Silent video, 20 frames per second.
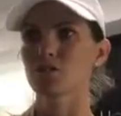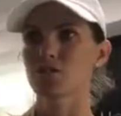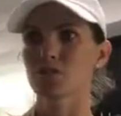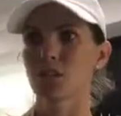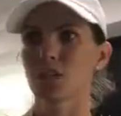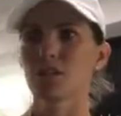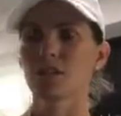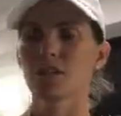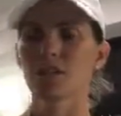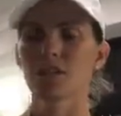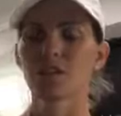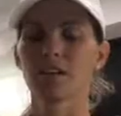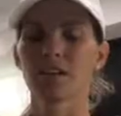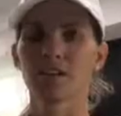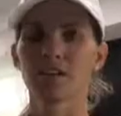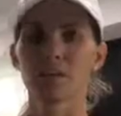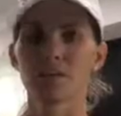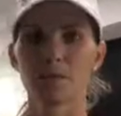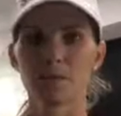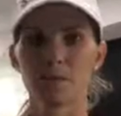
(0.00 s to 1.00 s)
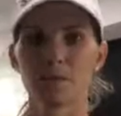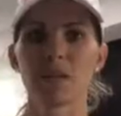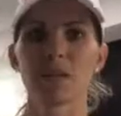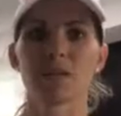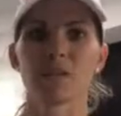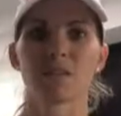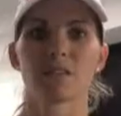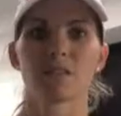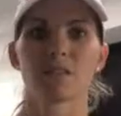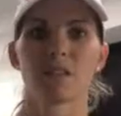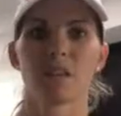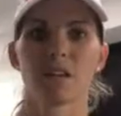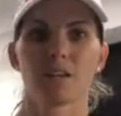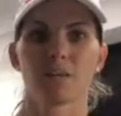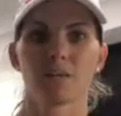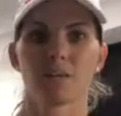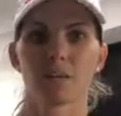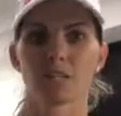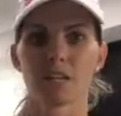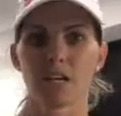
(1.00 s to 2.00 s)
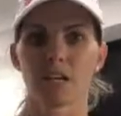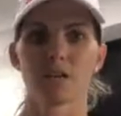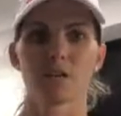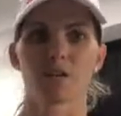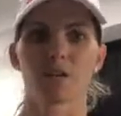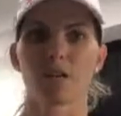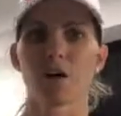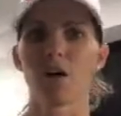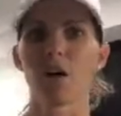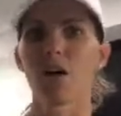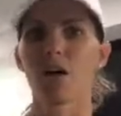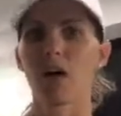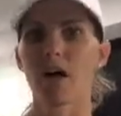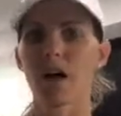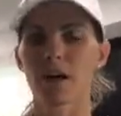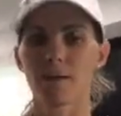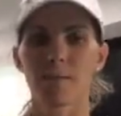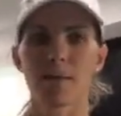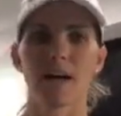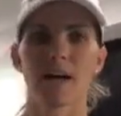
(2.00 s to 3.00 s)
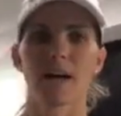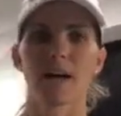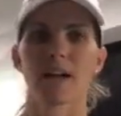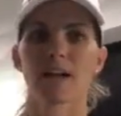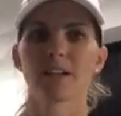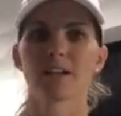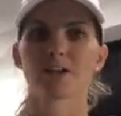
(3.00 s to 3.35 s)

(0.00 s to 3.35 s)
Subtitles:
chicken, and green beans and potatoes all on a pan,